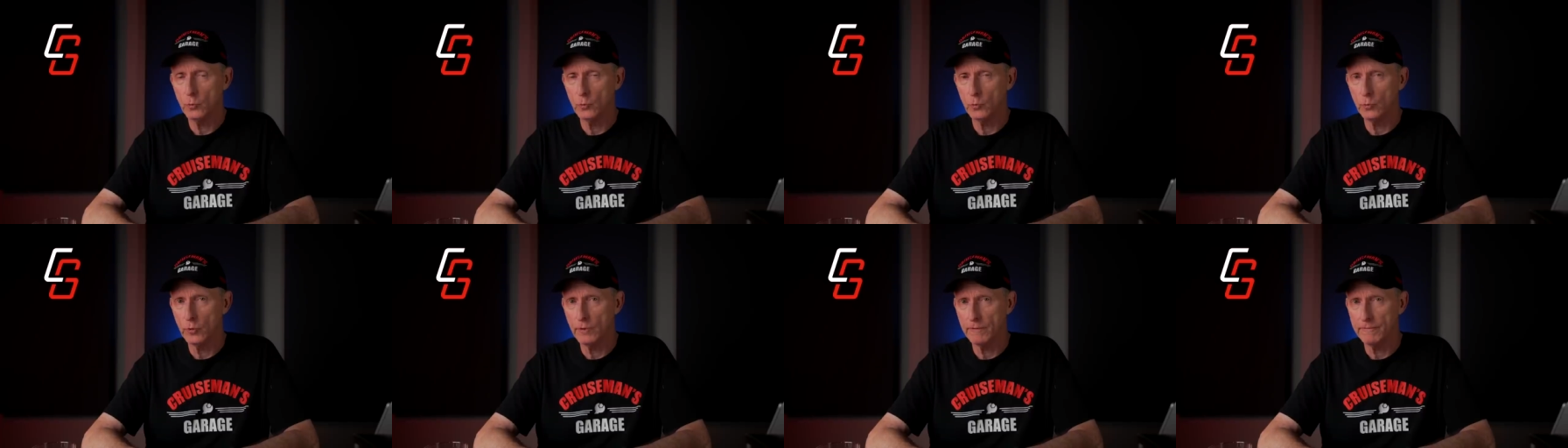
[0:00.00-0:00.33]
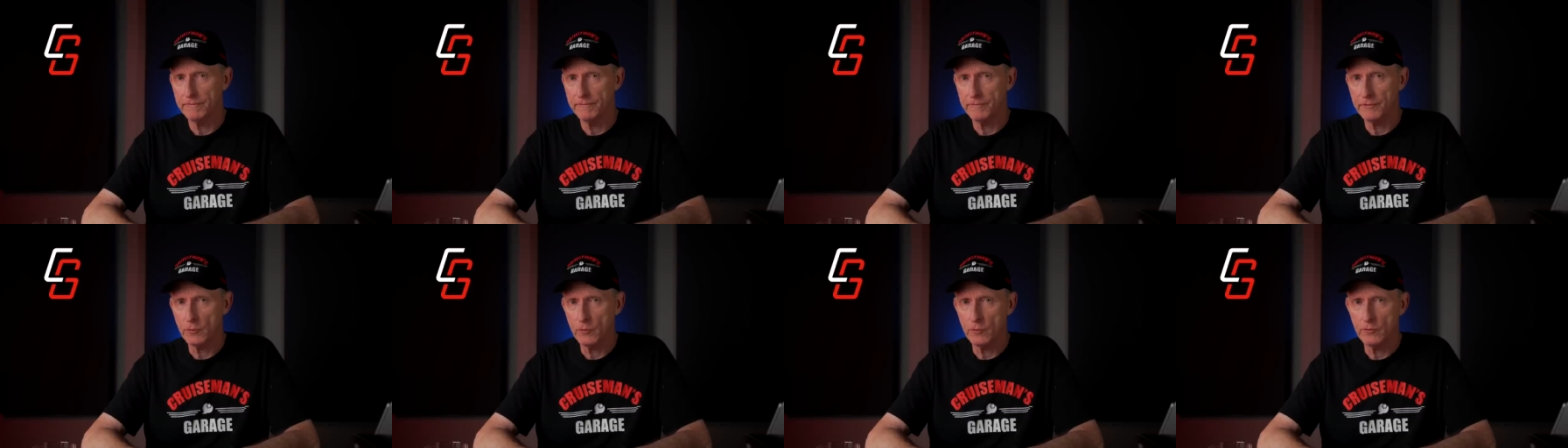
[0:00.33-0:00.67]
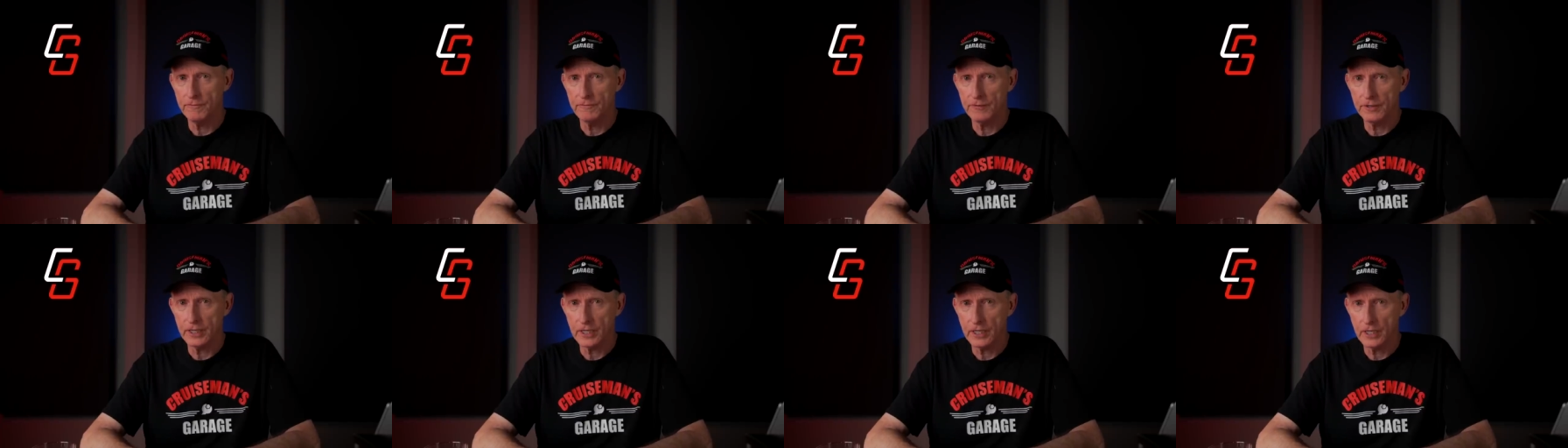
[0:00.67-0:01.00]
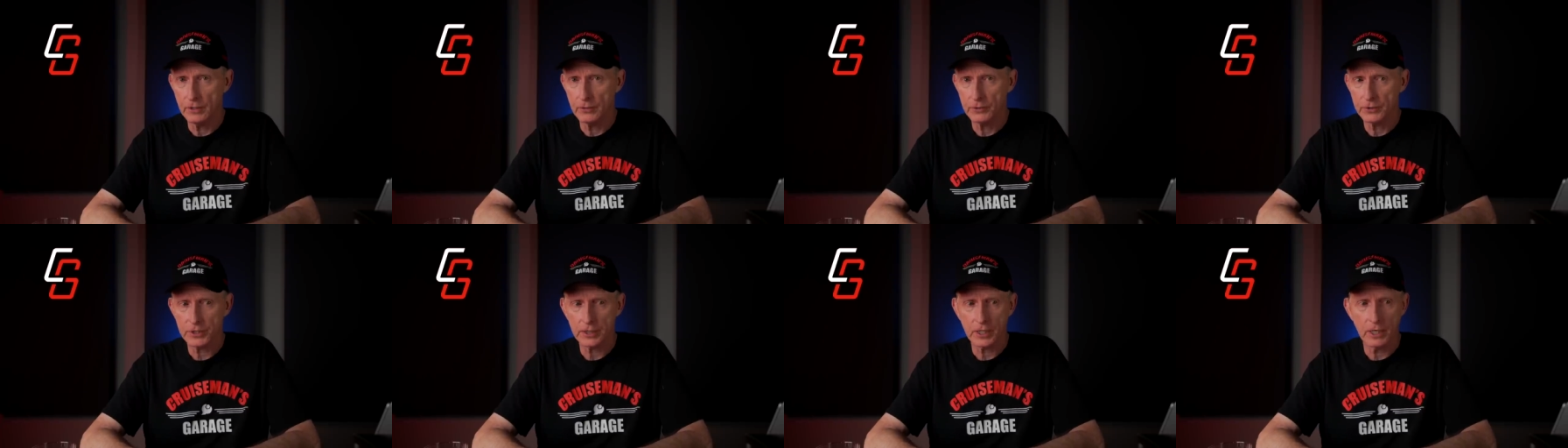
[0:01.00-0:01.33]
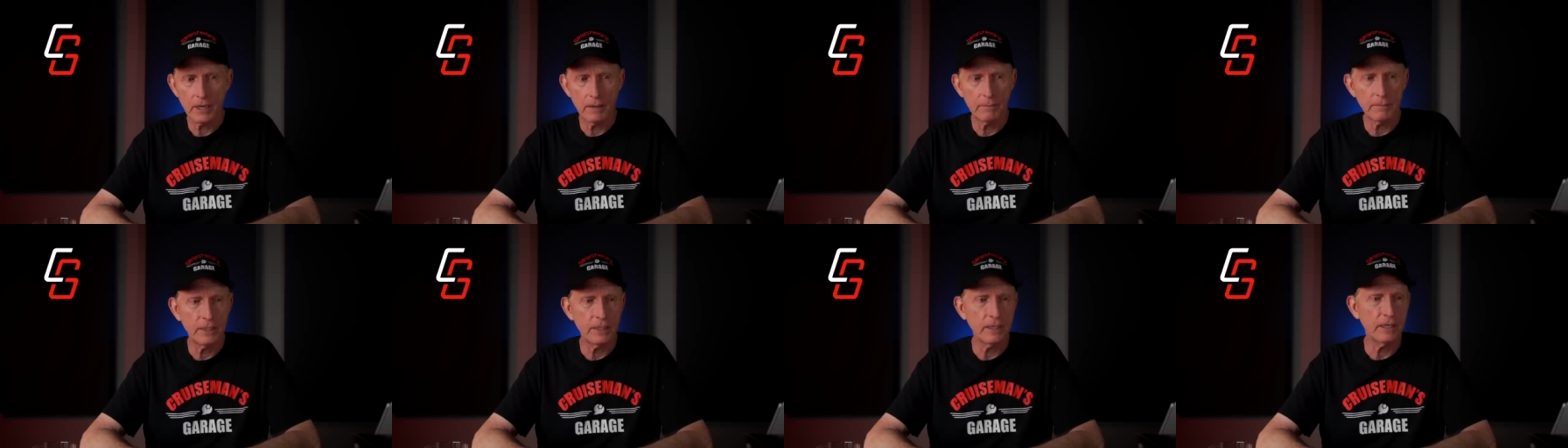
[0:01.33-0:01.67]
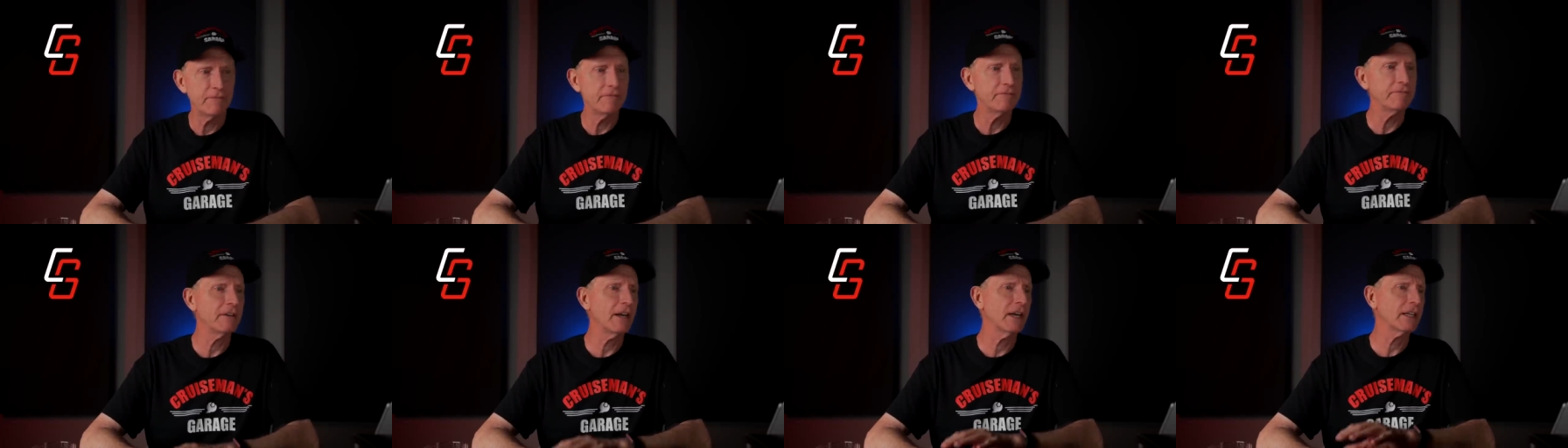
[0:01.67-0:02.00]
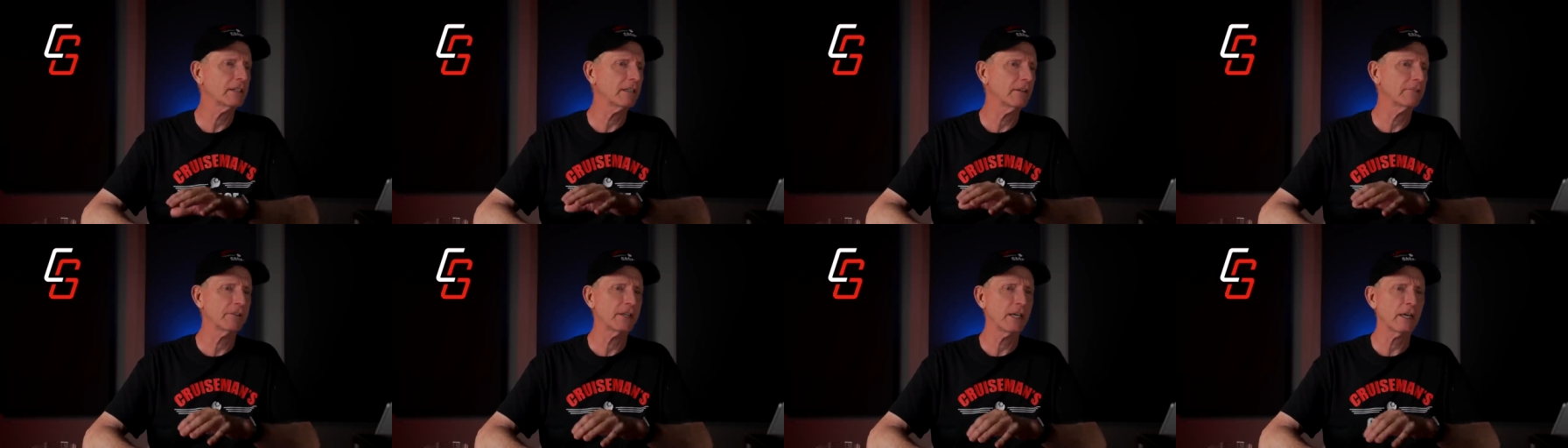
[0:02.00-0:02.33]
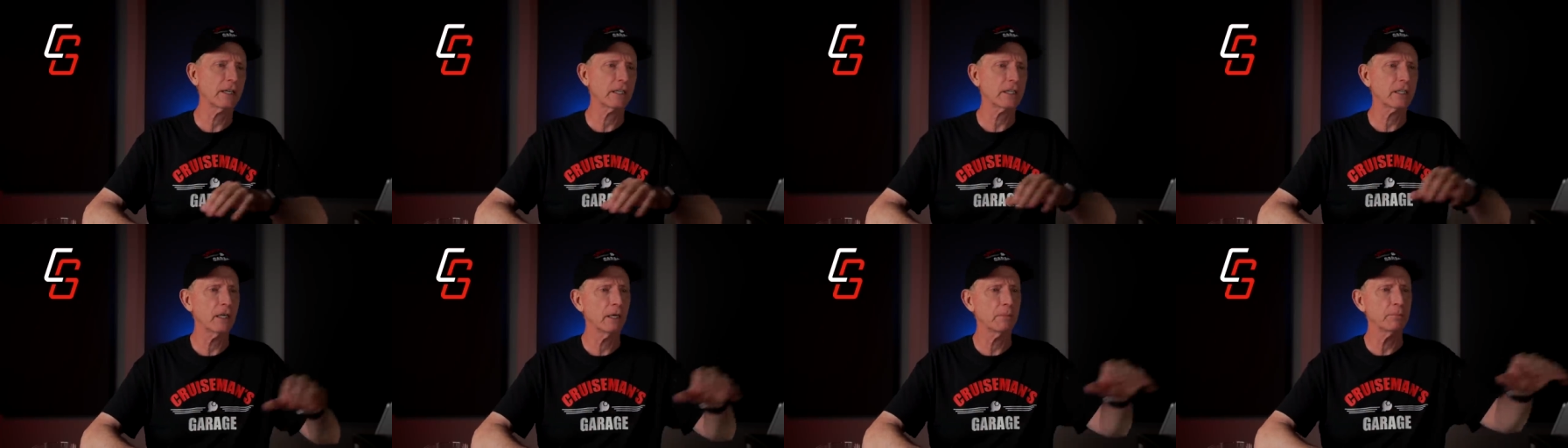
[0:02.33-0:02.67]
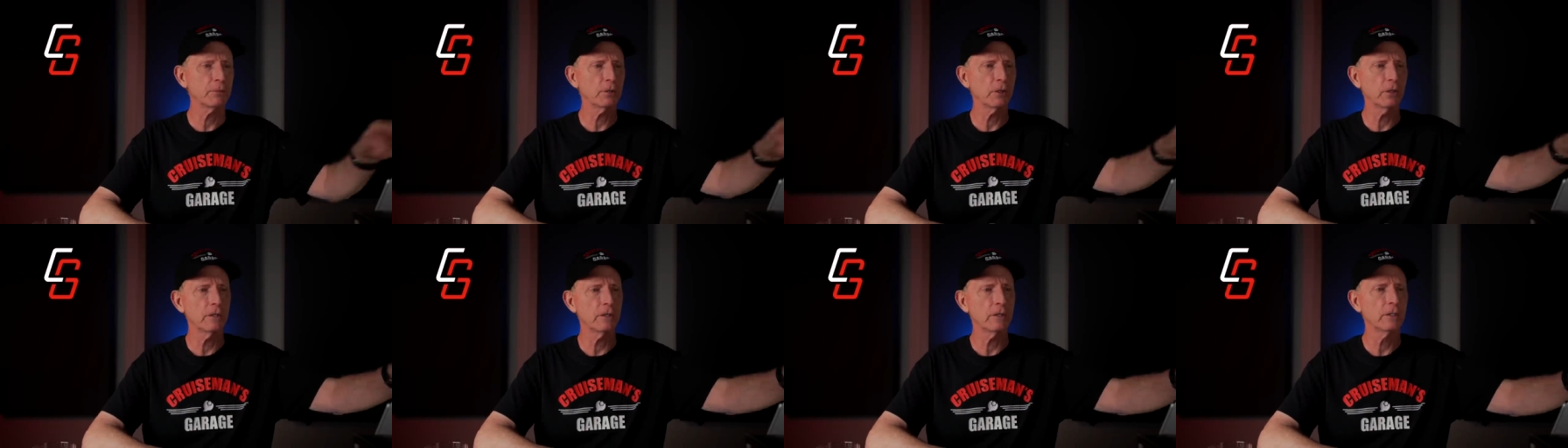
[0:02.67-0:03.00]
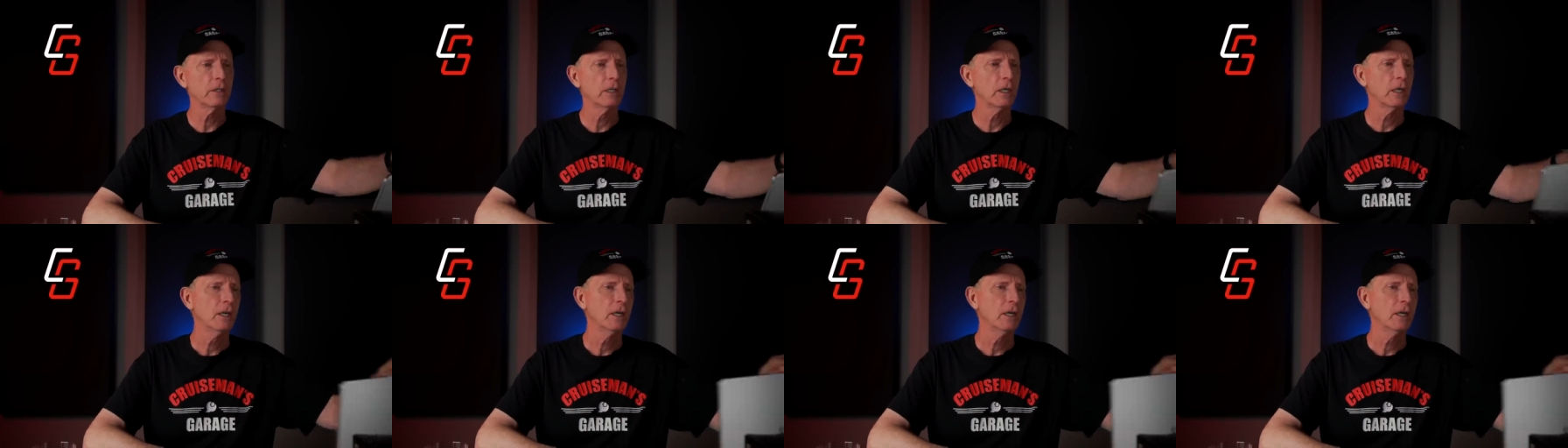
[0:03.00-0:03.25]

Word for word: review videos coming. In fact, I've got a couple of,